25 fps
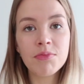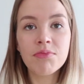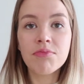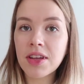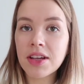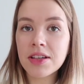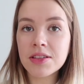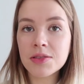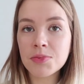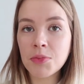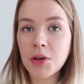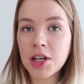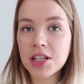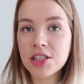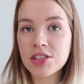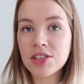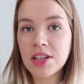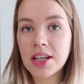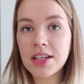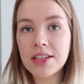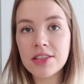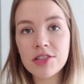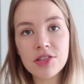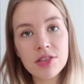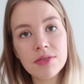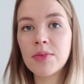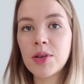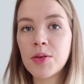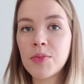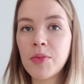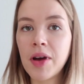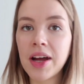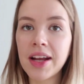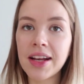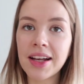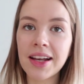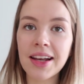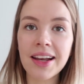Things might change. We
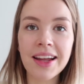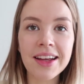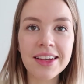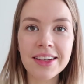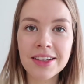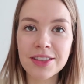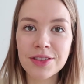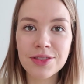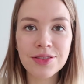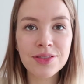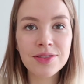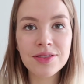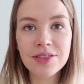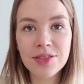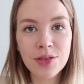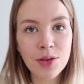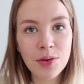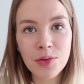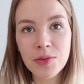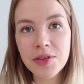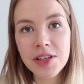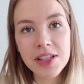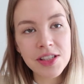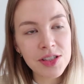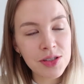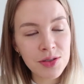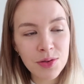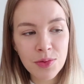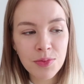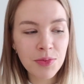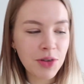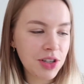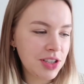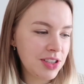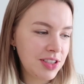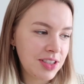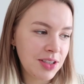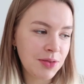might like Korea so
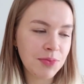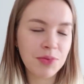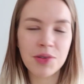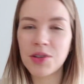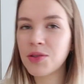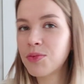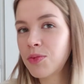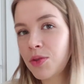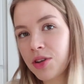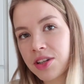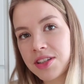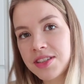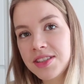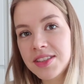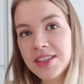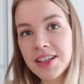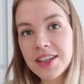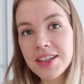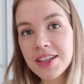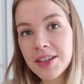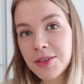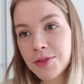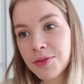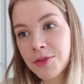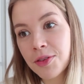much that we want to stay here